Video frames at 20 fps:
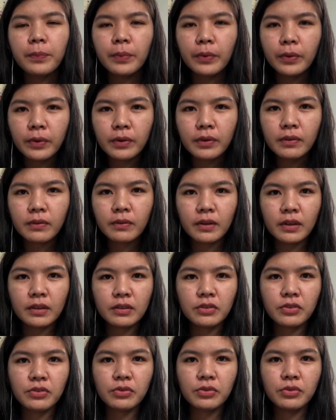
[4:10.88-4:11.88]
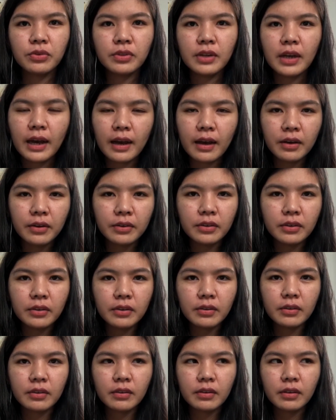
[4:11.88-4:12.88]
book that stood out.
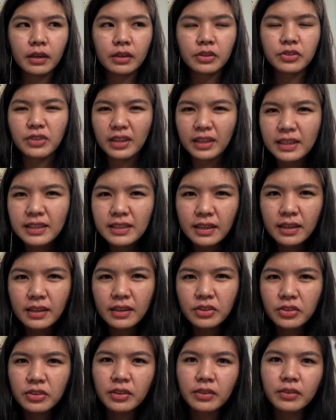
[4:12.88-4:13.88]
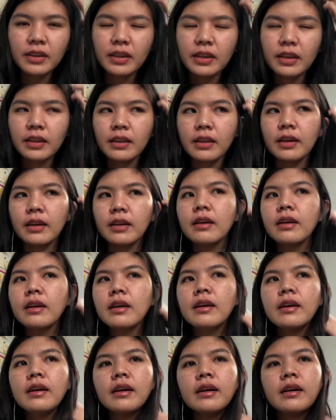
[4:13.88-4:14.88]
Actually, isa ra jud ako nakitaan.
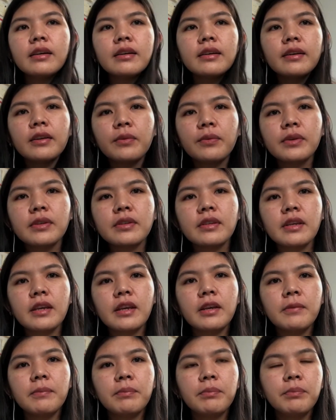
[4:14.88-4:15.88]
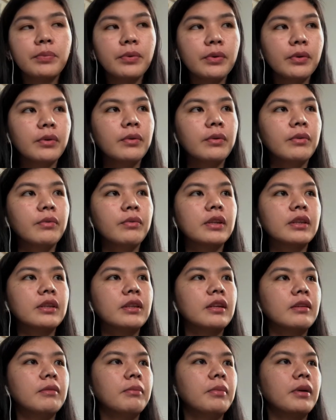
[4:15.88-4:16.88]
It was a book
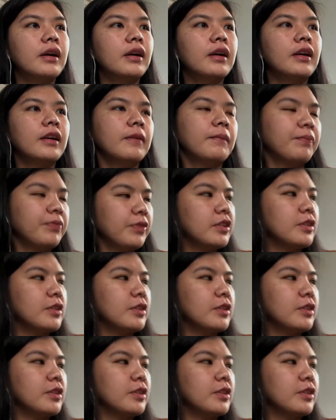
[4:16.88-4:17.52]
written by